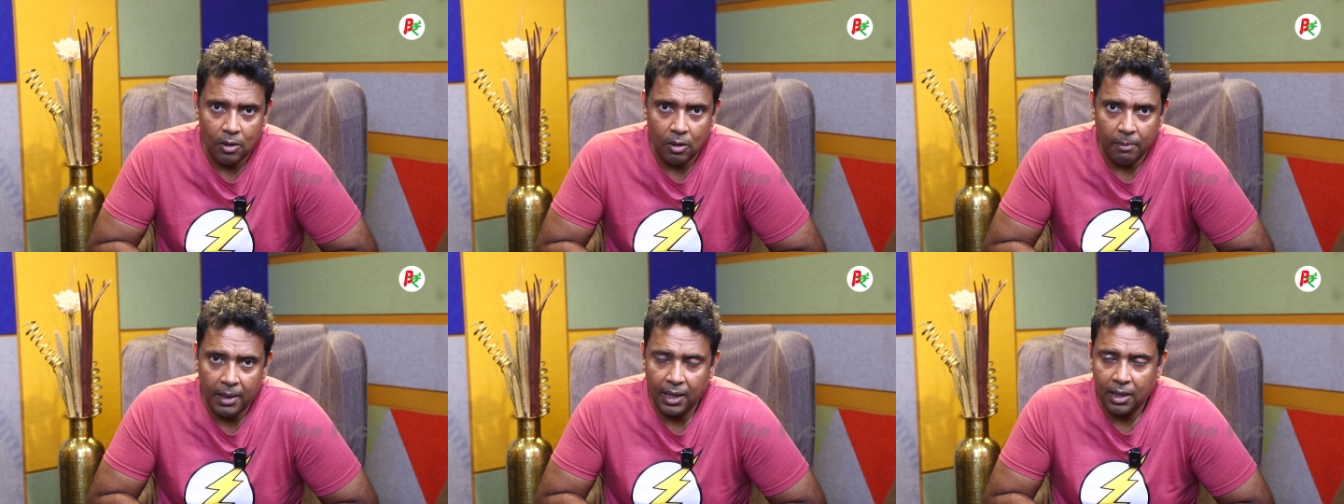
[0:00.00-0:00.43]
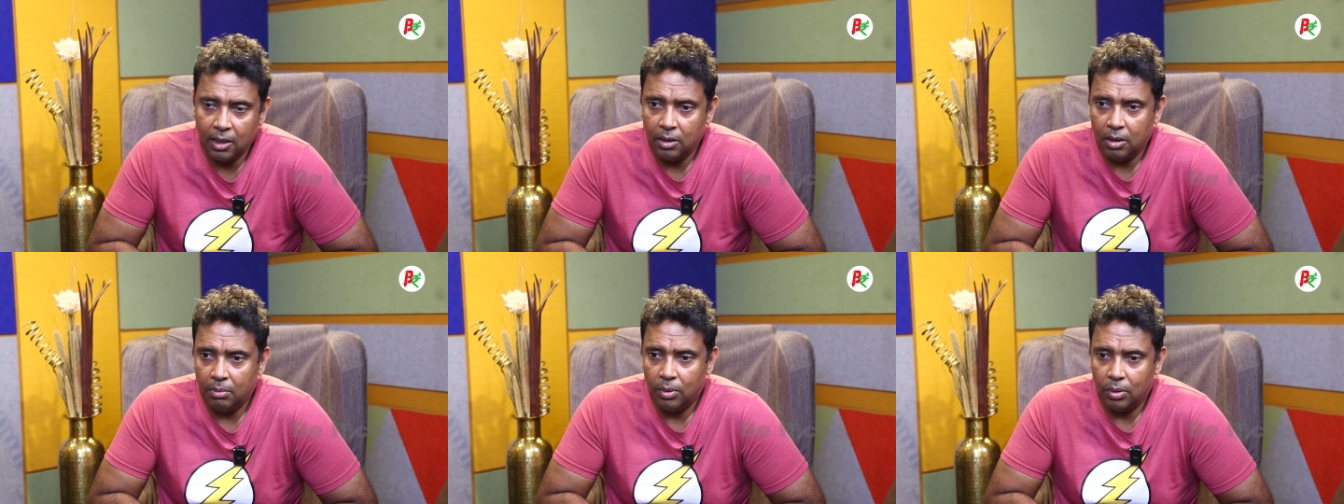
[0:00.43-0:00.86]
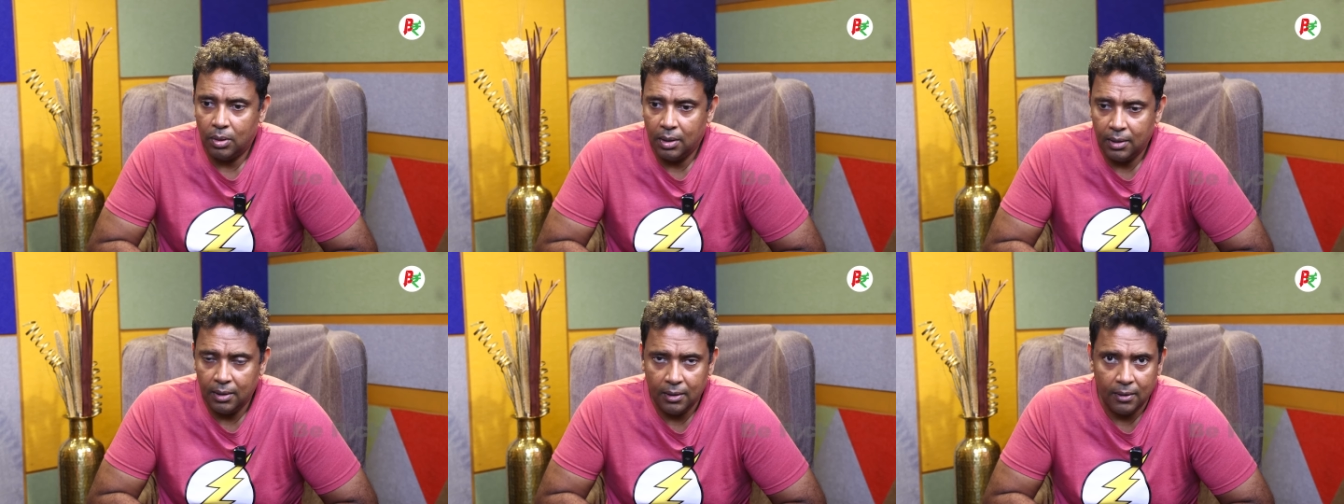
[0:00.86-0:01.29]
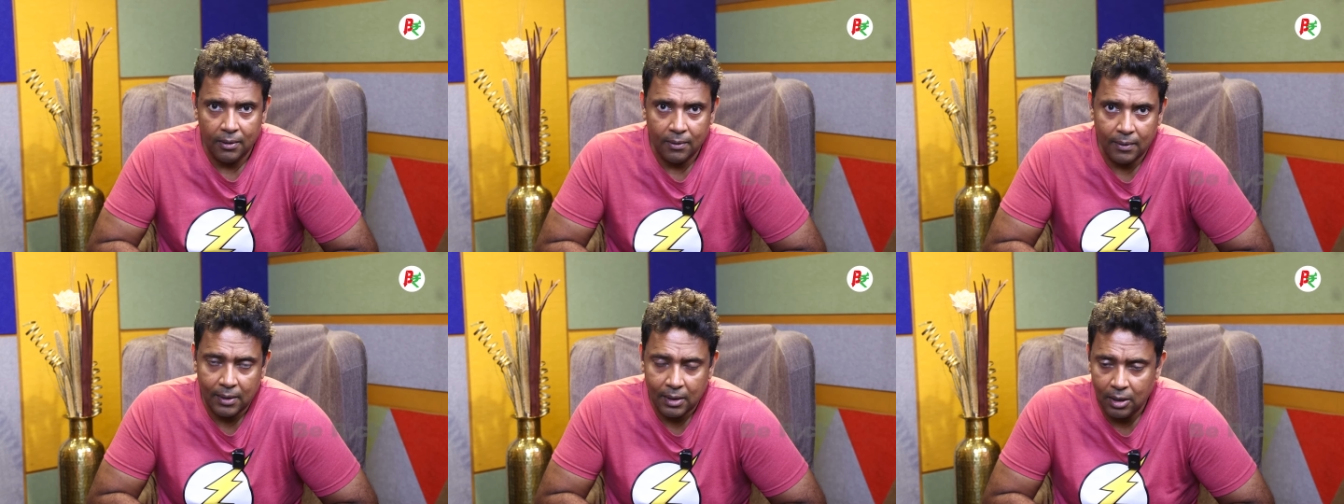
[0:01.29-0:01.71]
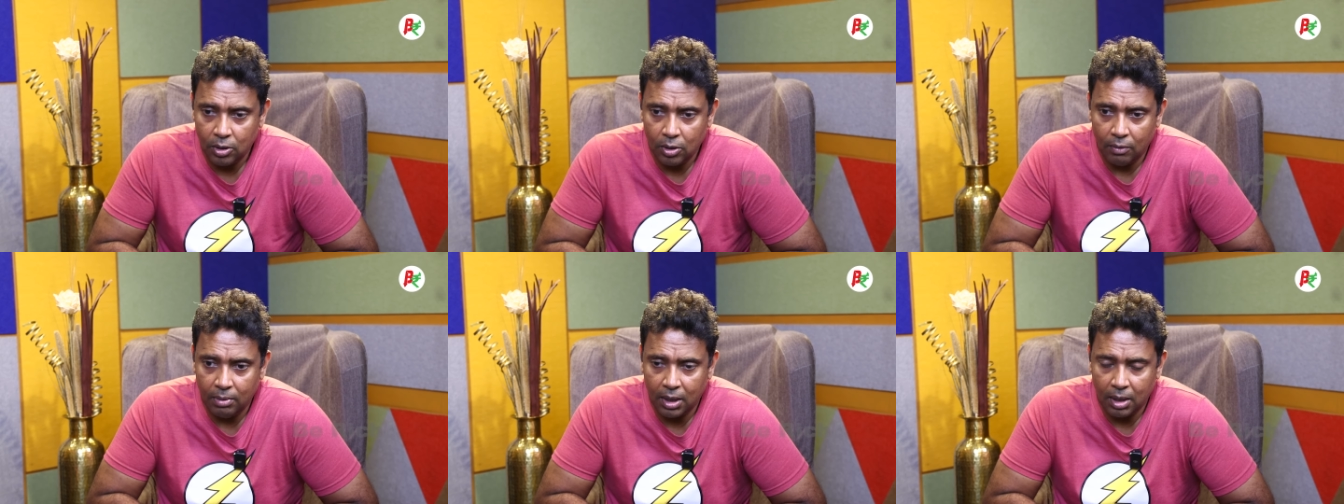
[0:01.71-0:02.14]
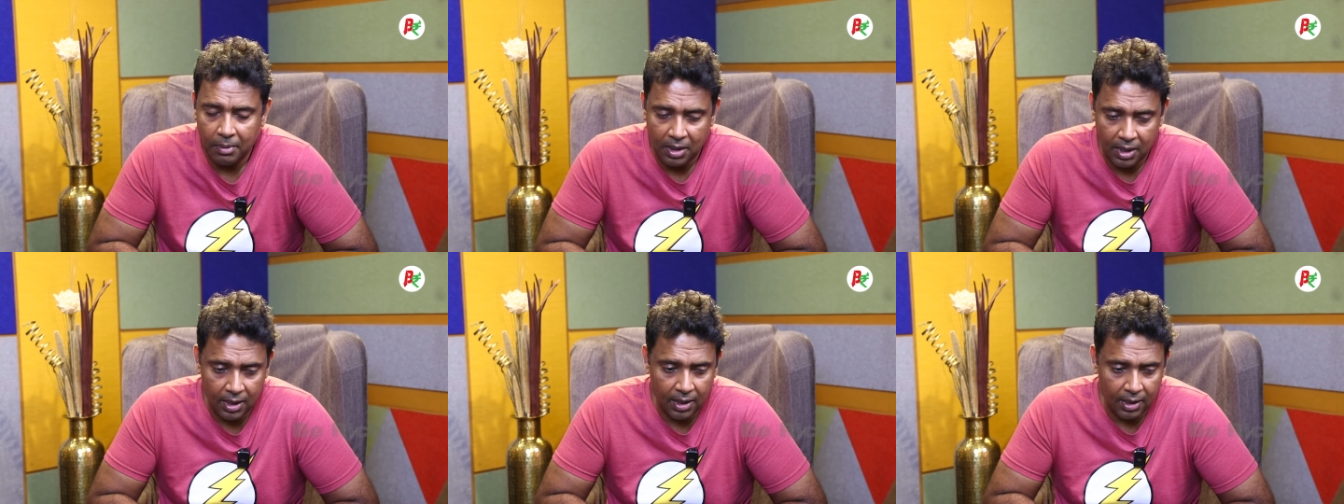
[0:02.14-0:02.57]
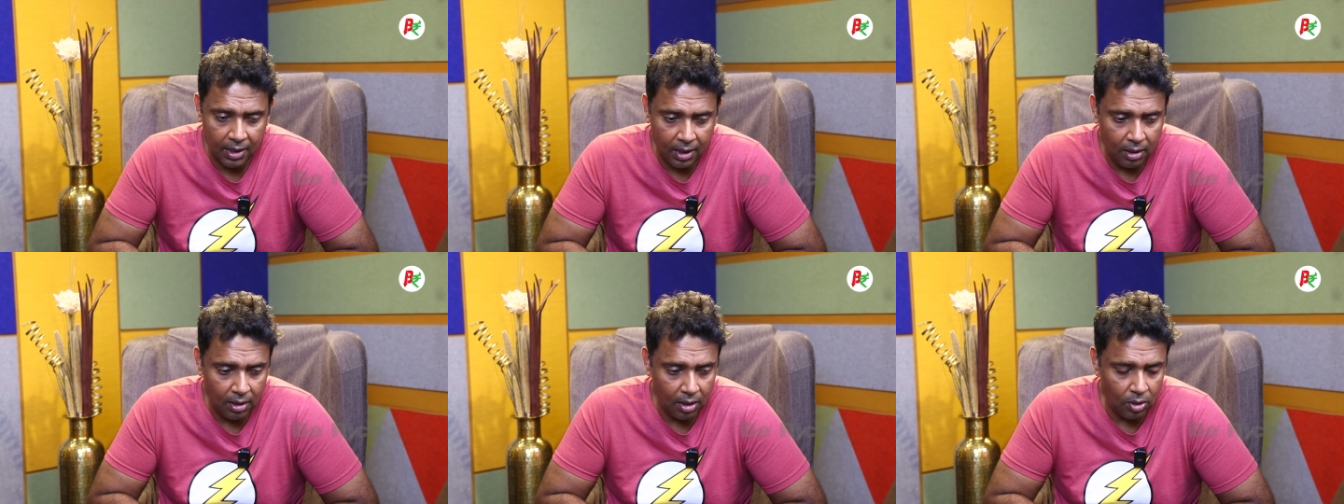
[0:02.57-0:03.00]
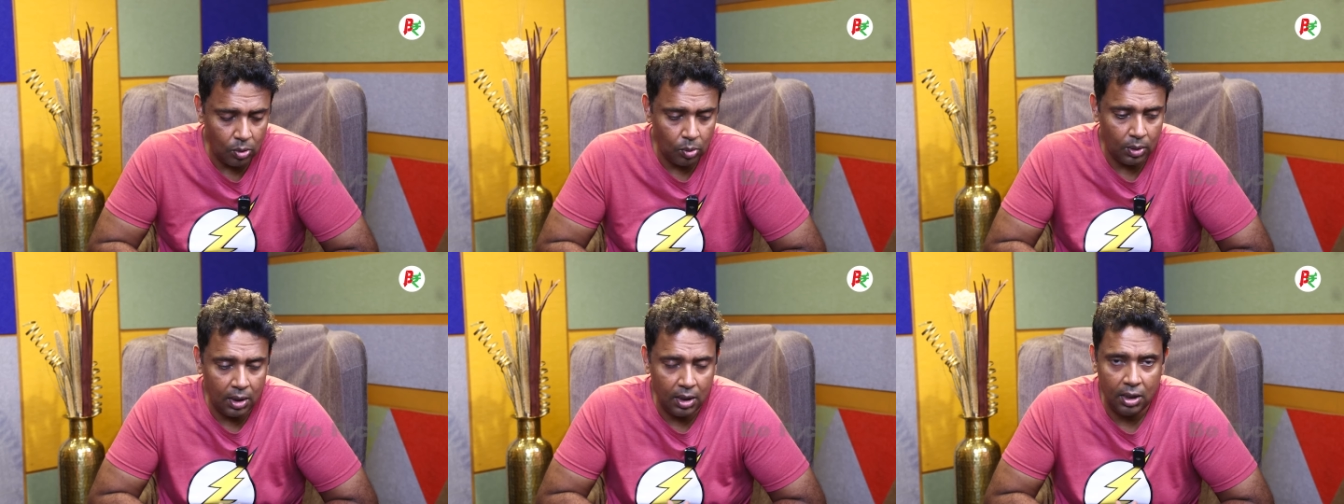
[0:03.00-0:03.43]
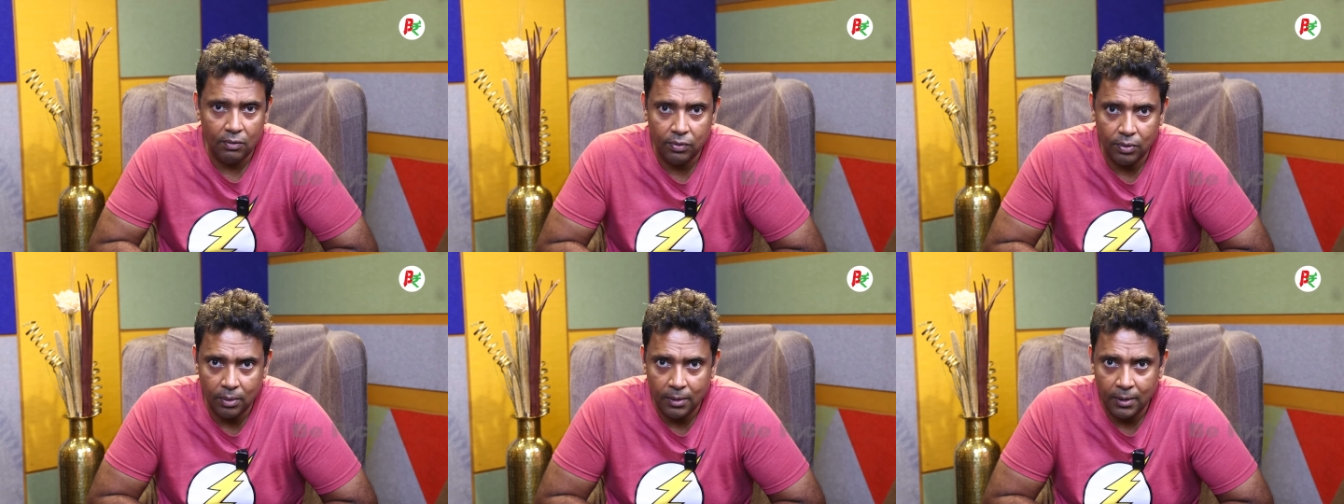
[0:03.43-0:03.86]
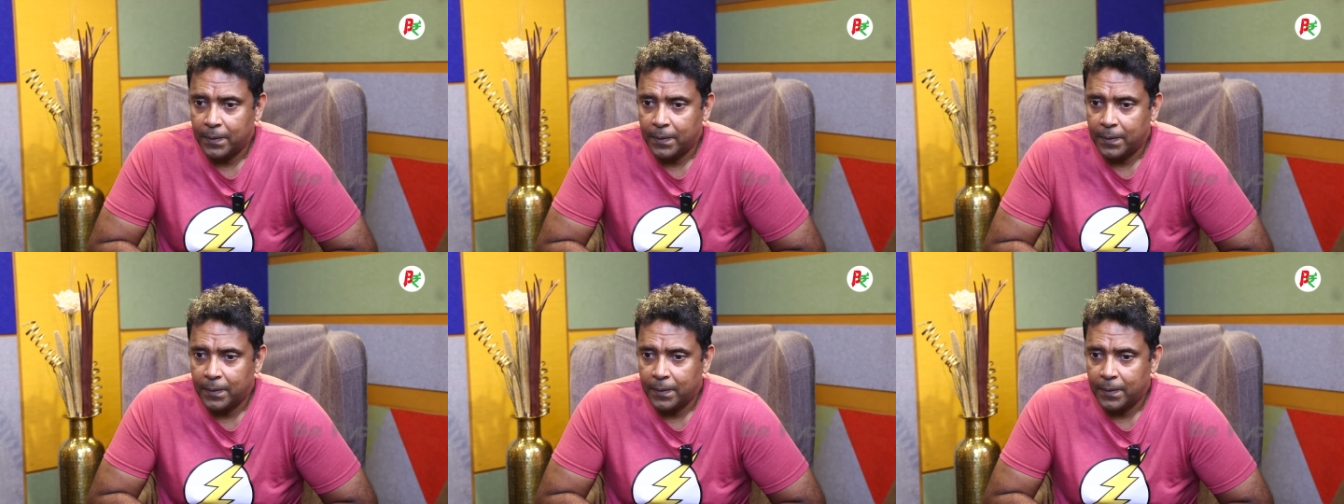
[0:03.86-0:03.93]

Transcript: your bank and your broker that you have become an NRI and do the needful.